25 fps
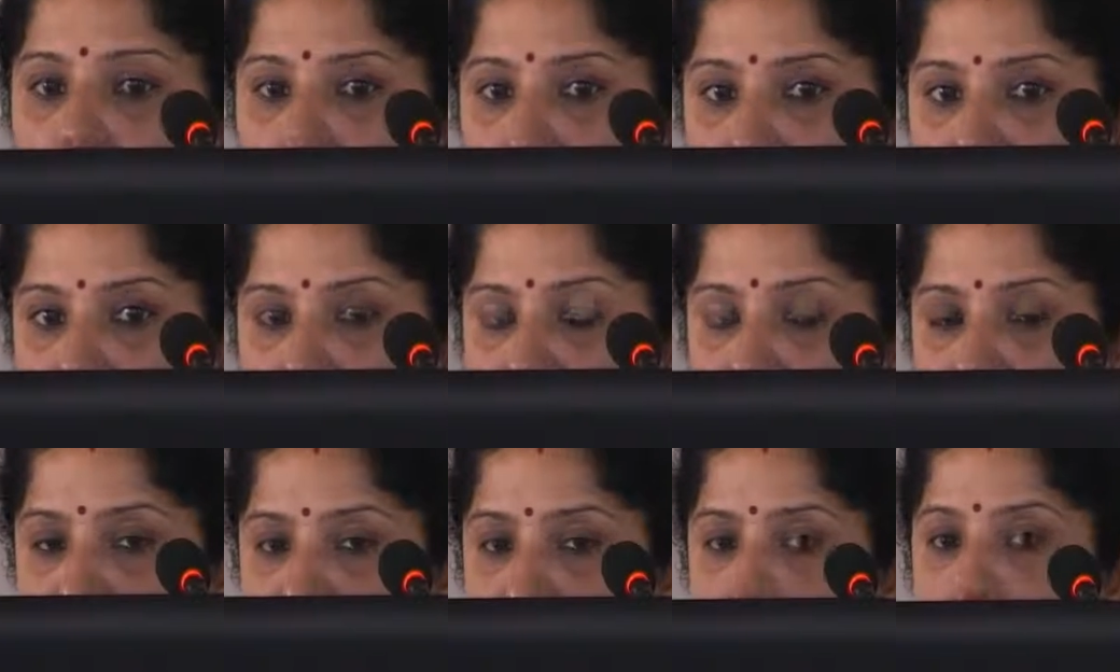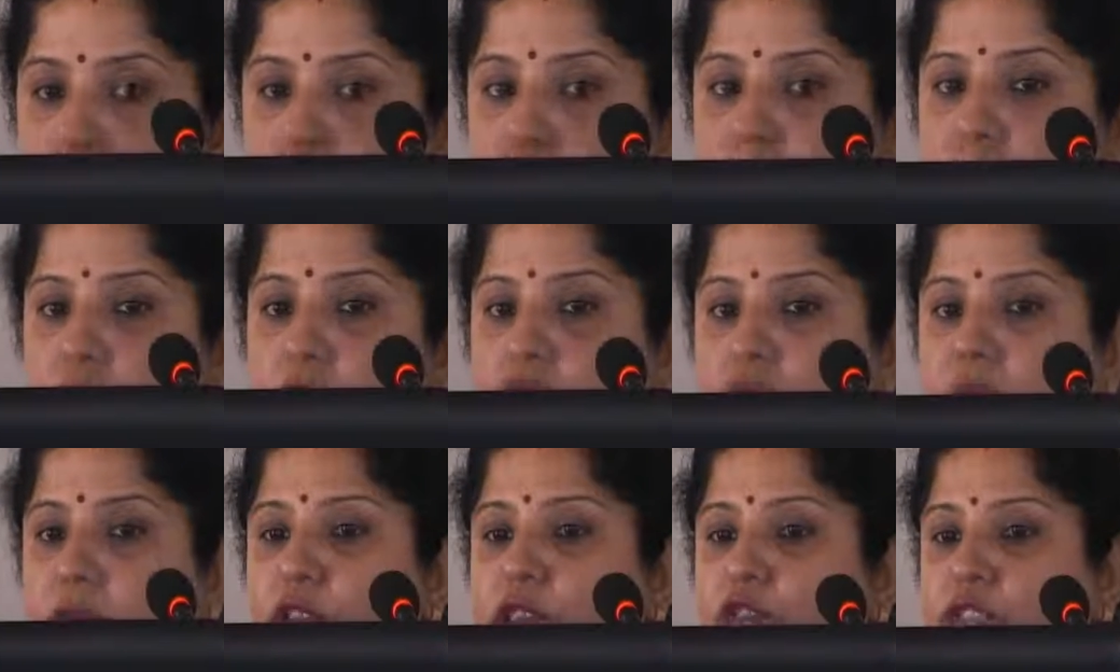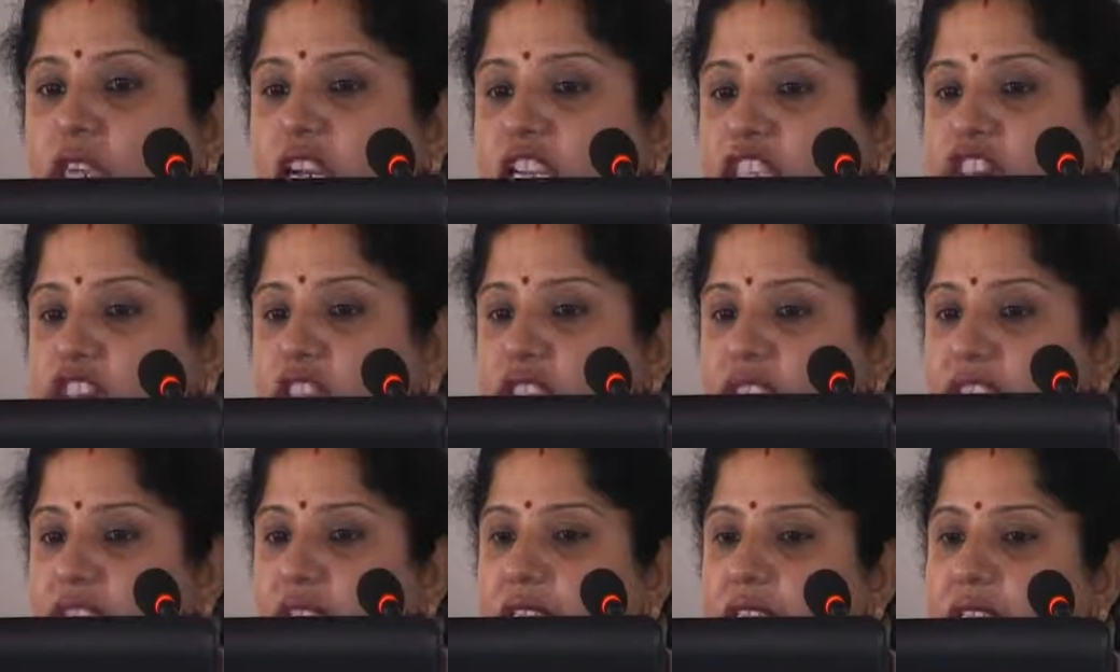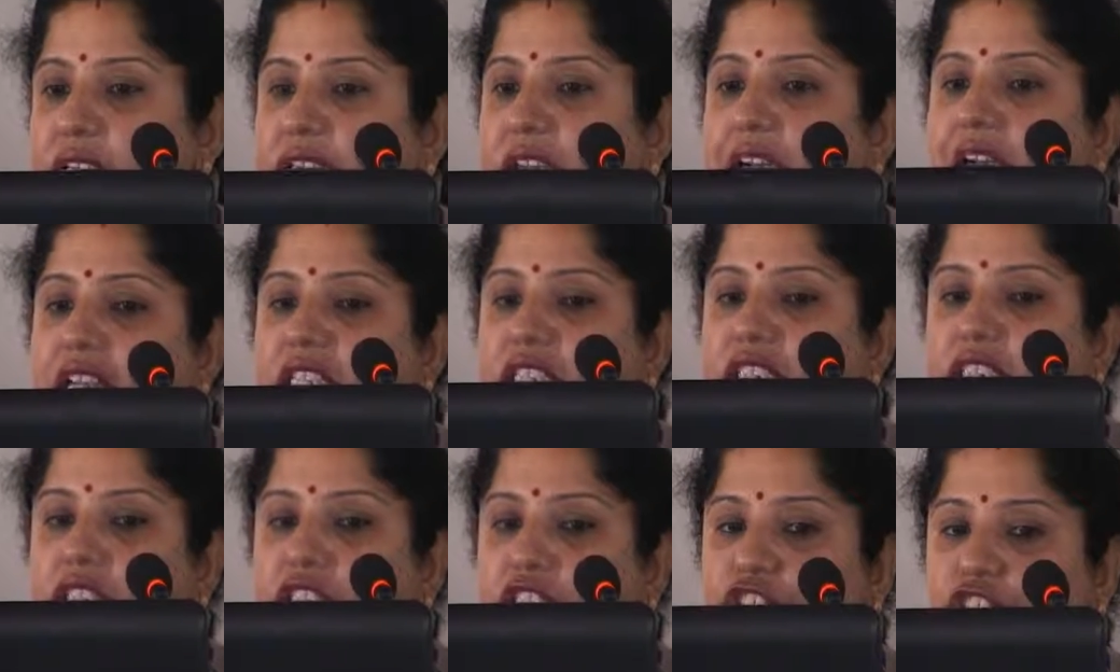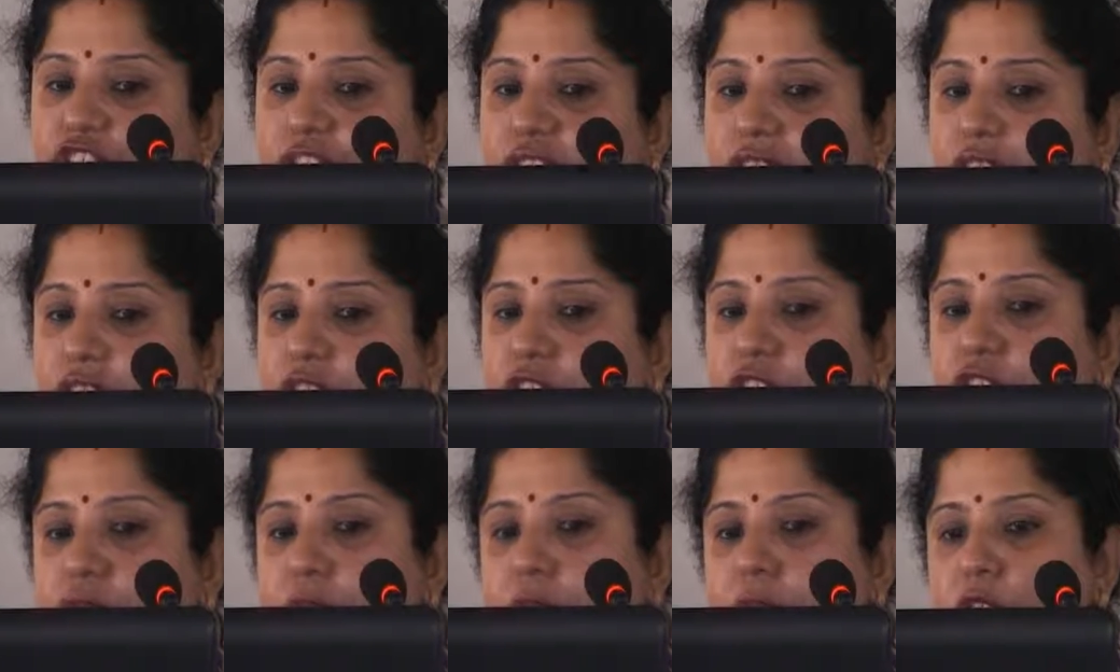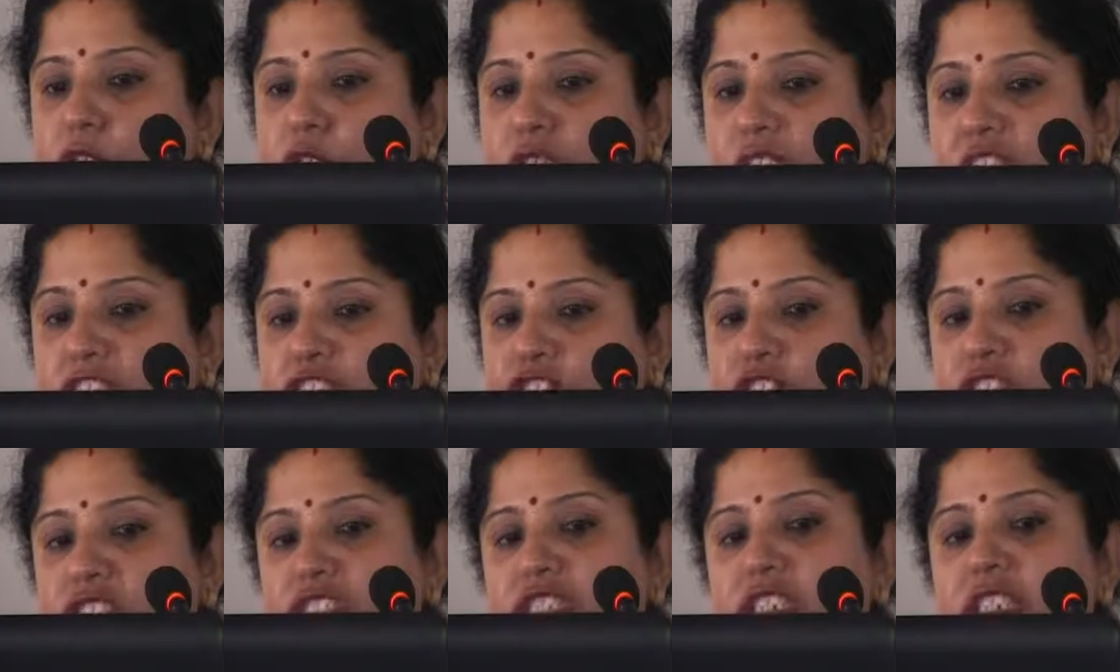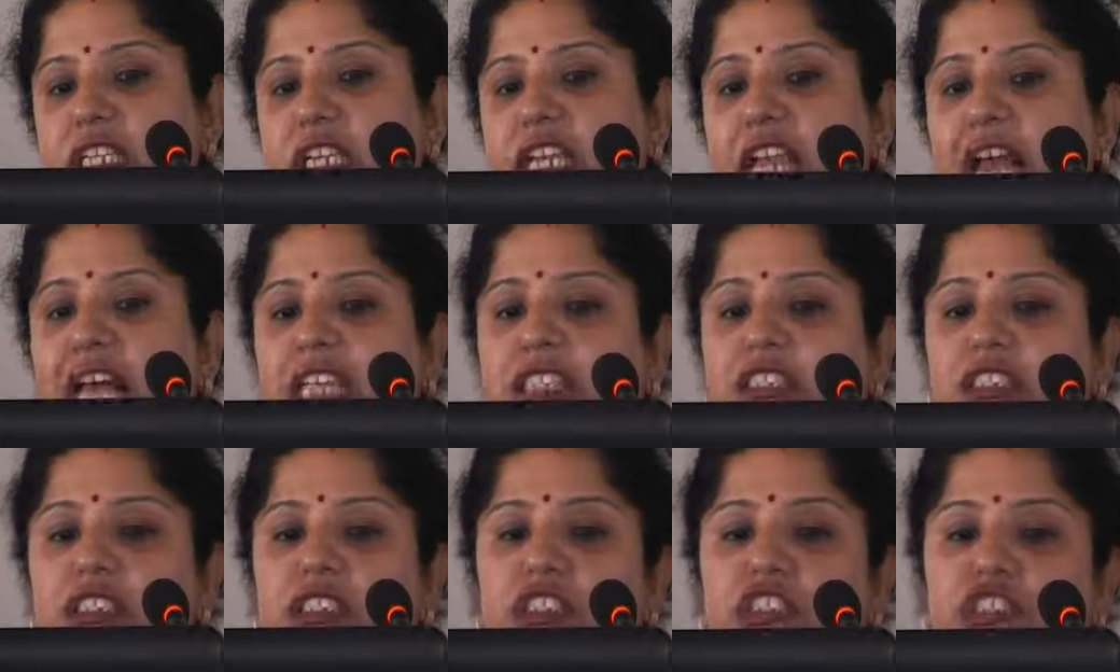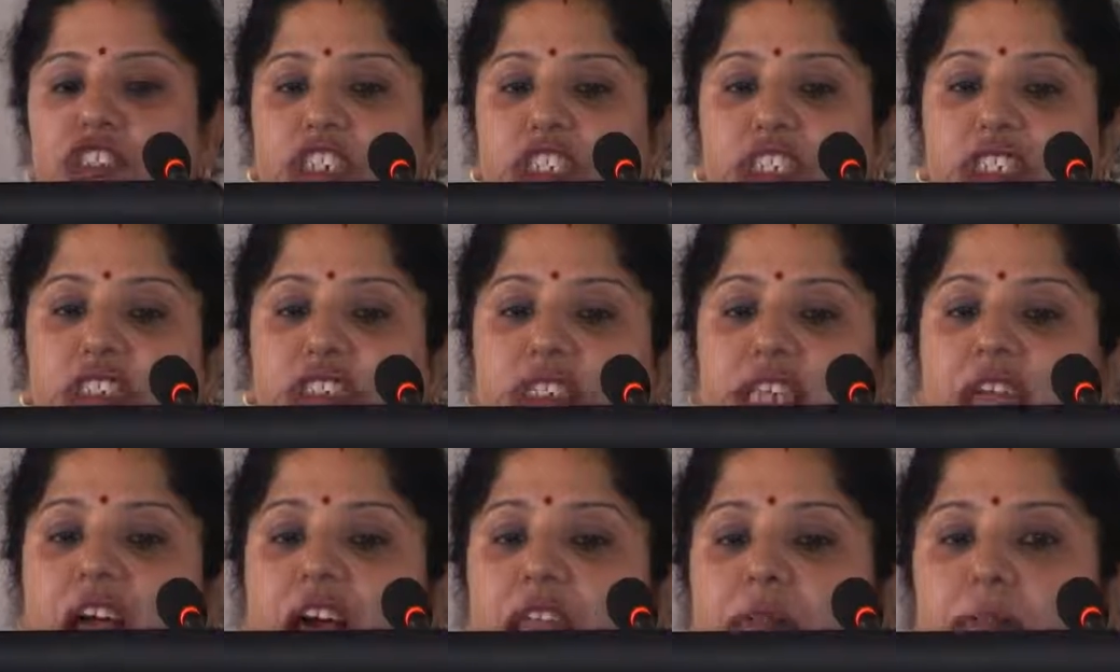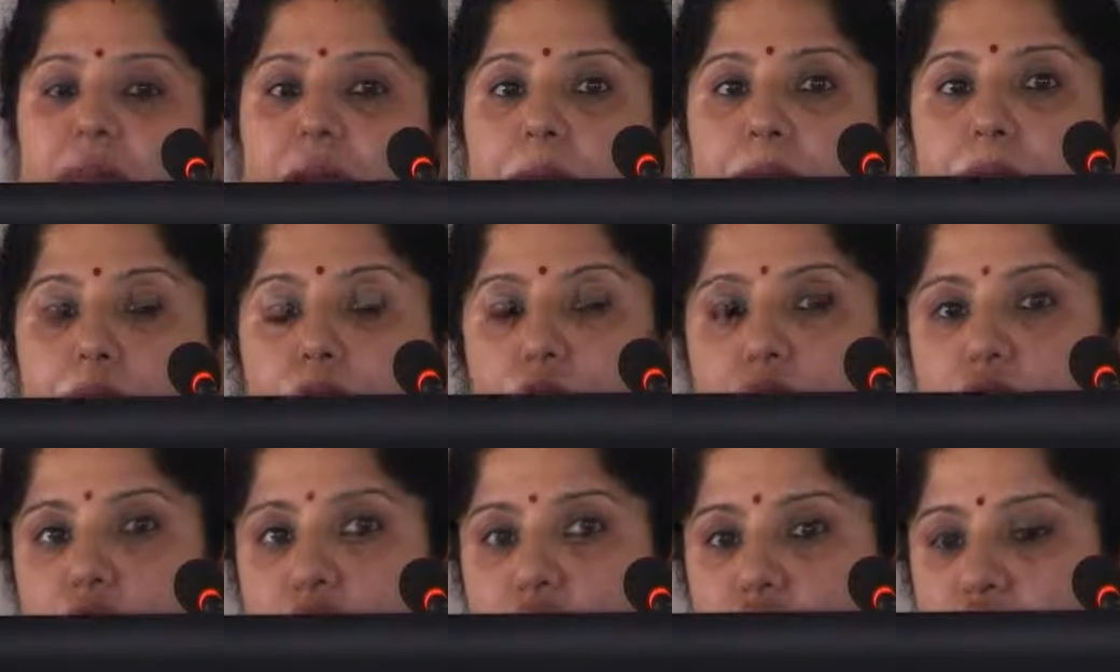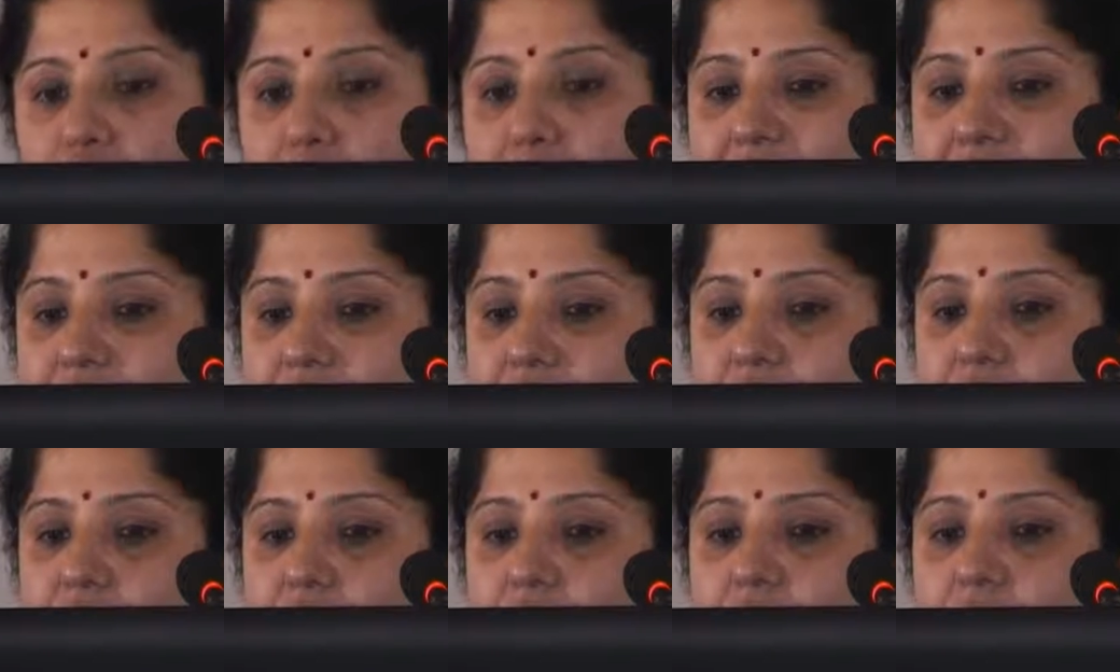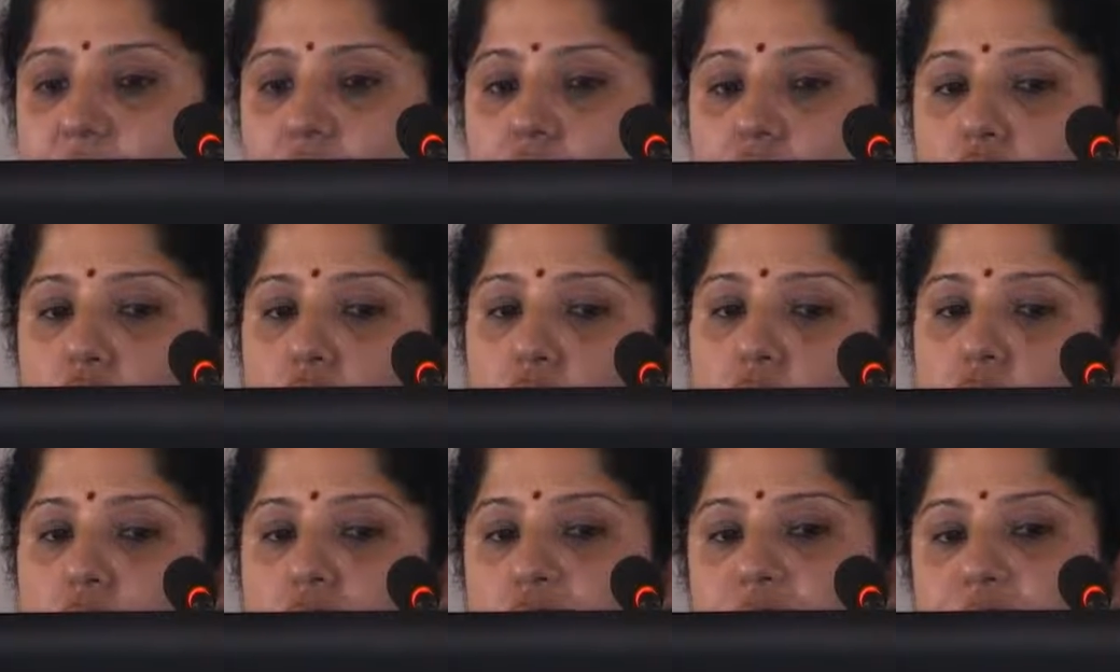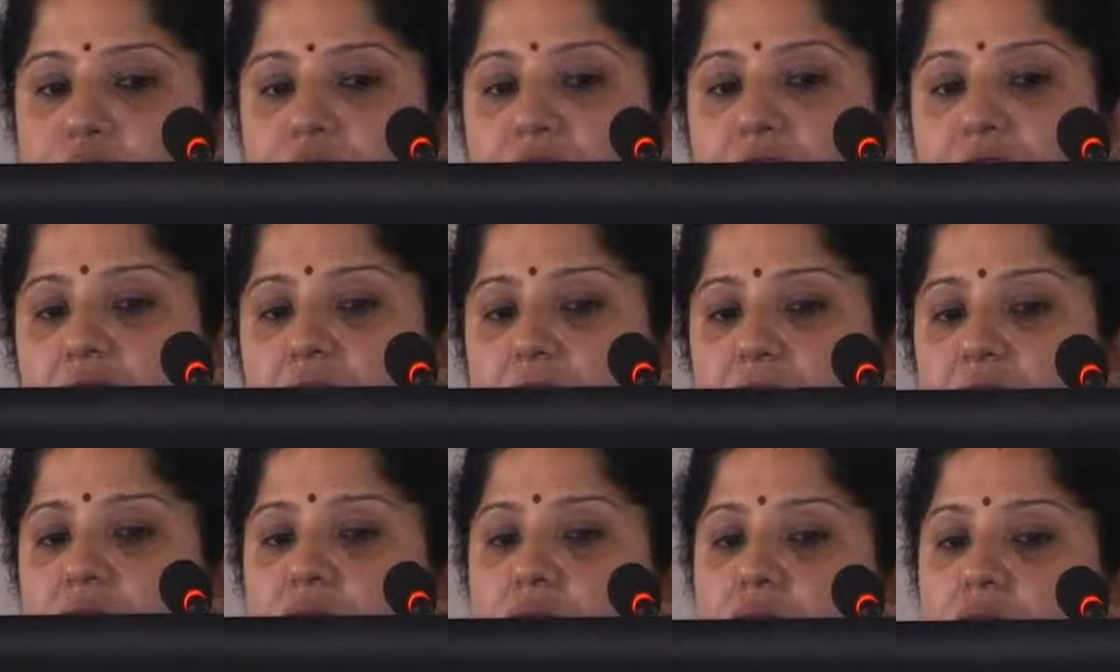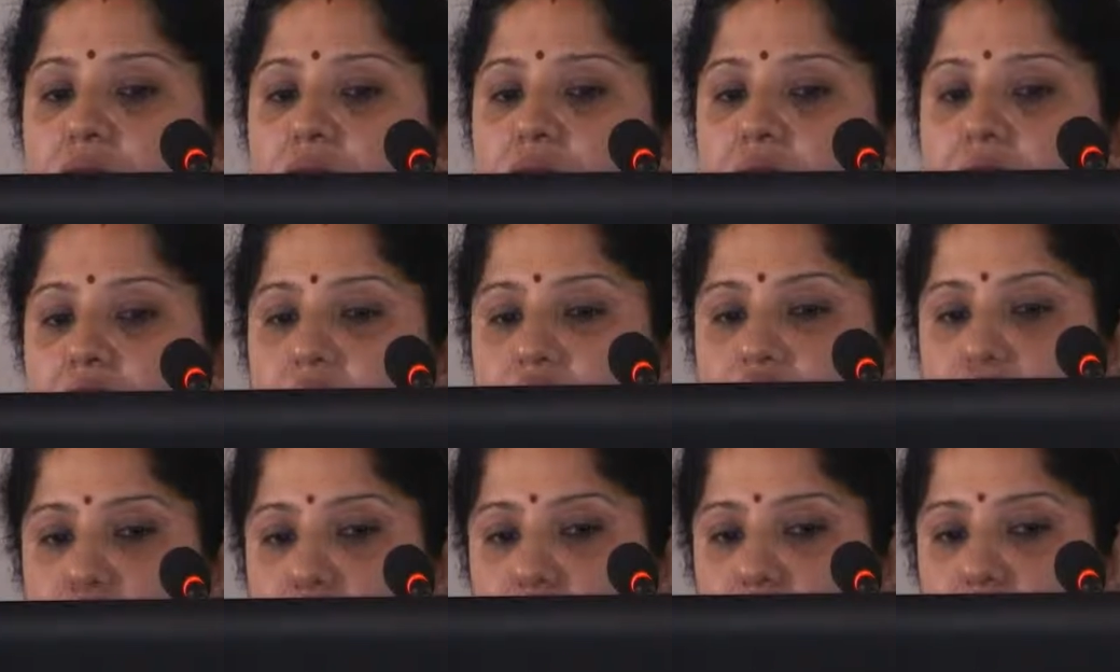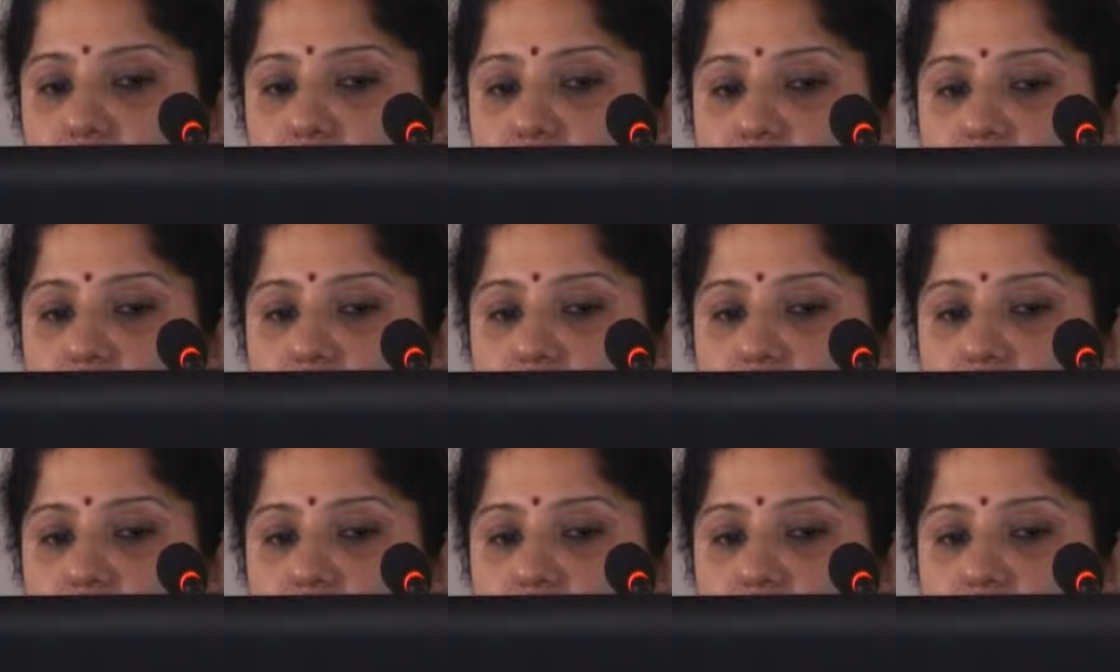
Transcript: If we talk about mutations and the cancer genes, mutations in the cancer genes can be both somatically or it can be inherited.